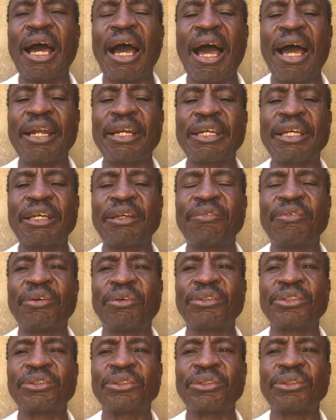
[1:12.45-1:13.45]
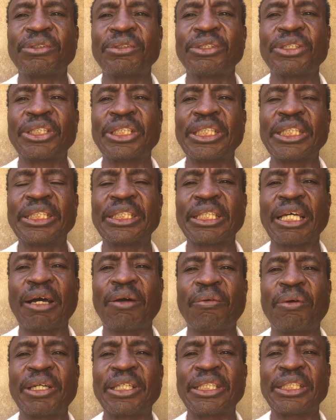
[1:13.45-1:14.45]
and give unto Caesar
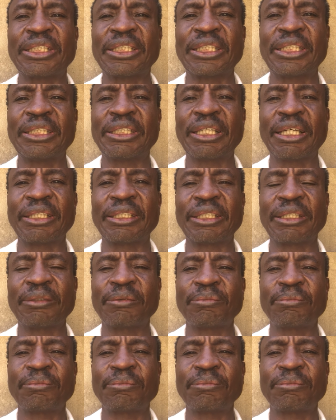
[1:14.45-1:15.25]
what is Caesar's."